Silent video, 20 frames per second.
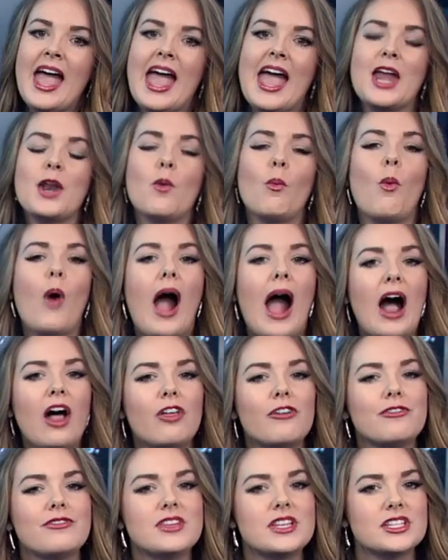And
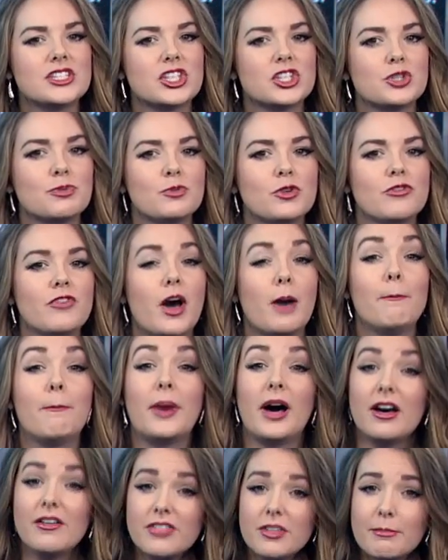while Visa's move
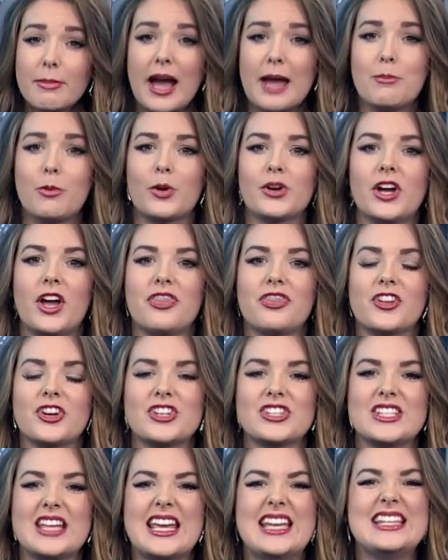above the buy point on
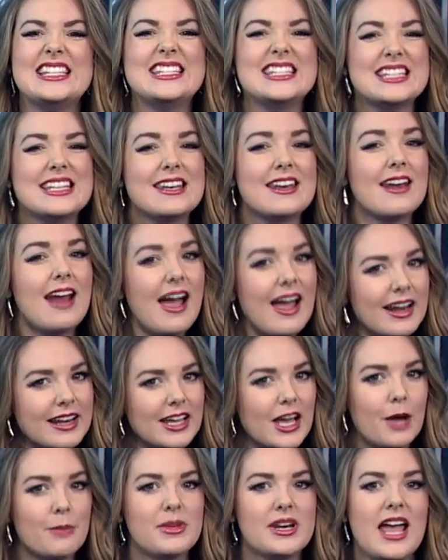Thursday did not
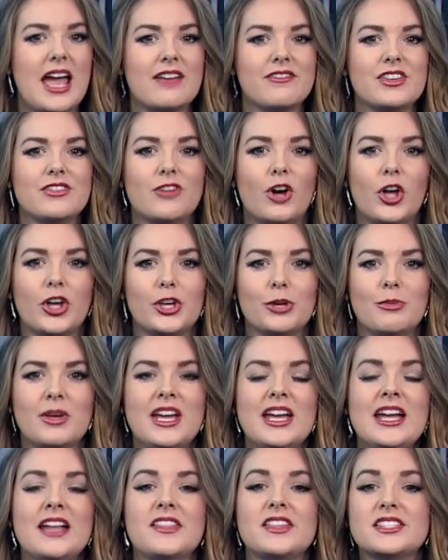come in heavy volume,
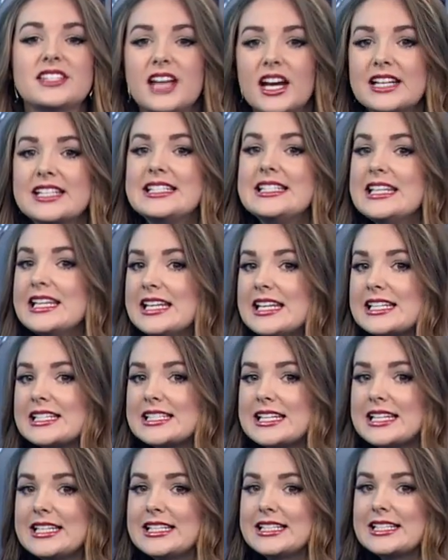the stock did
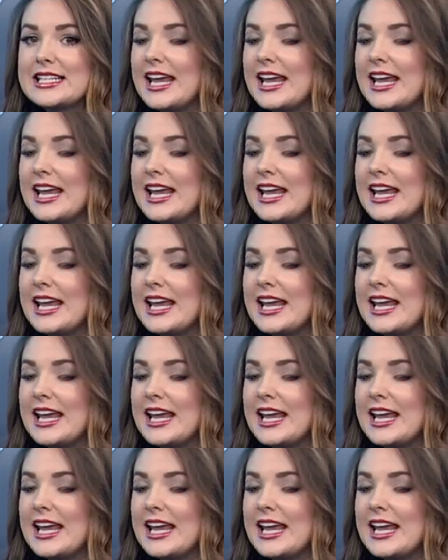extend its